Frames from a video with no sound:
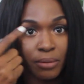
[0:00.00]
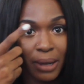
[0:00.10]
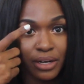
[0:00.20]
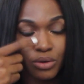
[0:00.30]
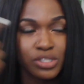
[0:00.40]
on
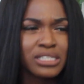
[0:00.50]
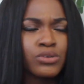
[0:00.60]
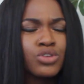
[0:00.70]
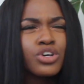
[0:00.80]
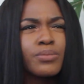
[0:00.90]
my nose because I
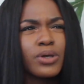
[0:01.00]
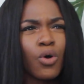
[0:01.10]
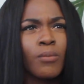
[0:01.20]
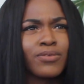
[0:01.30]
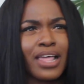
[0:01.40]
was only gonna be
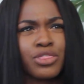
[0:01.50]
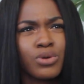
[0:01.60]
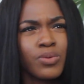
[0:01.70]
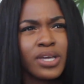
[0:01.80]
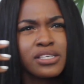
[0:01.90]
home for like
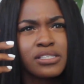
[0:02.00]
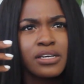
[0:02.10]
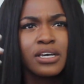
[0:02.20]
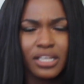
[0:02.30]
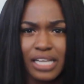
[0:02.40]
3 weeks
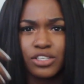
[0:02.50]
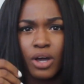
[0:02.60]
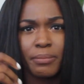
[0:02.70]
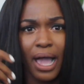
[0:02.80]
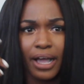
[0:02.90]
because I had to
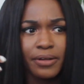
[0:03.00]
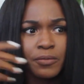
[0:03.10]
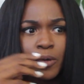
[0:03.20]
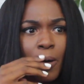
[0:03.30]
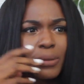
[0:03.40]
come back.
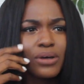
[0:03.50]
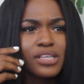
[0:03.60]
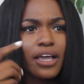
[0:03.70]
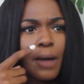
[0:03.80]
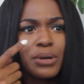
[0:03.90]
But I
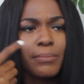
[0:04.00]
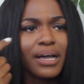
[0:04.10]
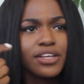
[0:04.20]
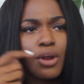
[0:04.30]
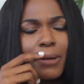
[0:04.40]
was like, I'll put a
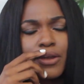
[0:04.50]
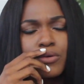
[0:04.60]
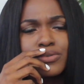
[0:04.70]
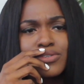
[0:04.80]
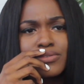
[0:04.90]
band-aid on my
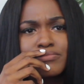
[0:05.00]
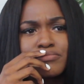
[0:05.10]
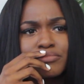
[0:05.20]
nose.